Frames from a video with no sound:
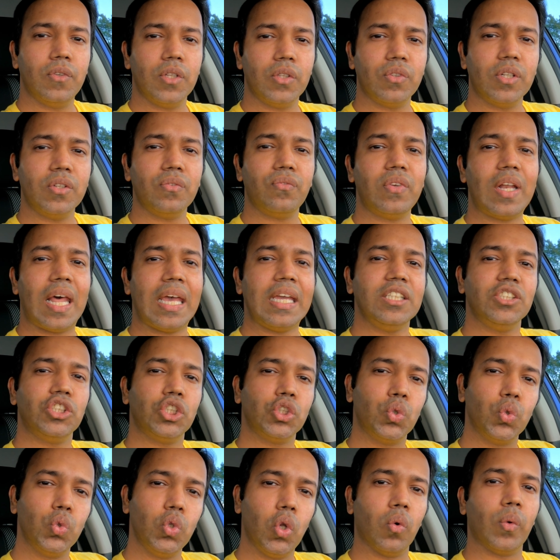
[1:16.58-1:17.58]
with one flying
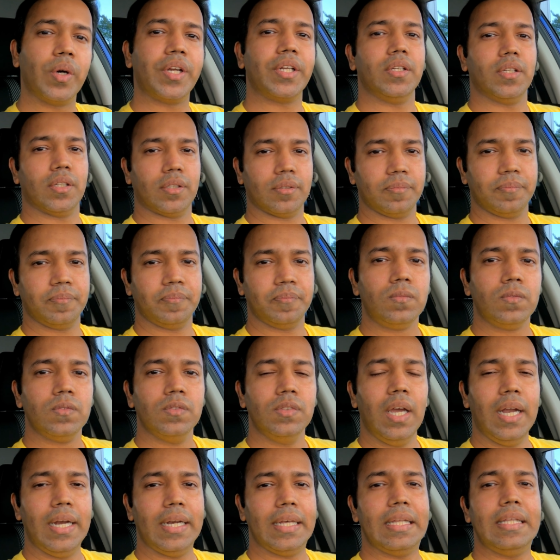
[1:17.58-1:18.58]
school over here.
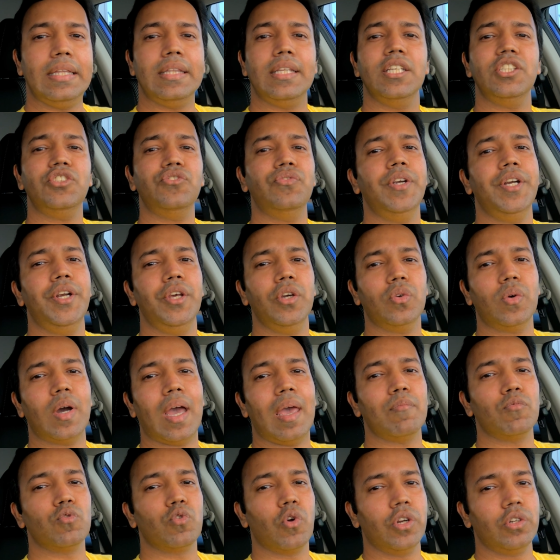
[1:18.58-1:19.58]
And in this video,
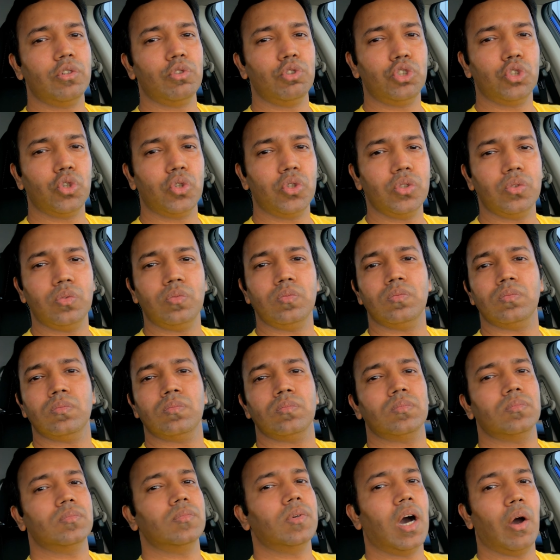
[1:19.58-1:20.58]
I'm going to show you
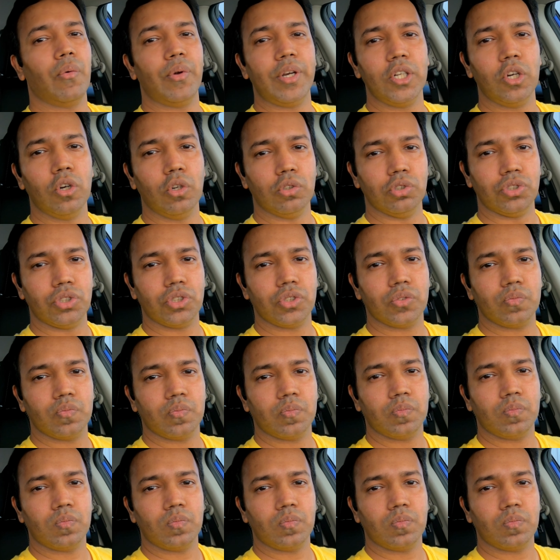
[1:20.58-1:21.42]
how it goes.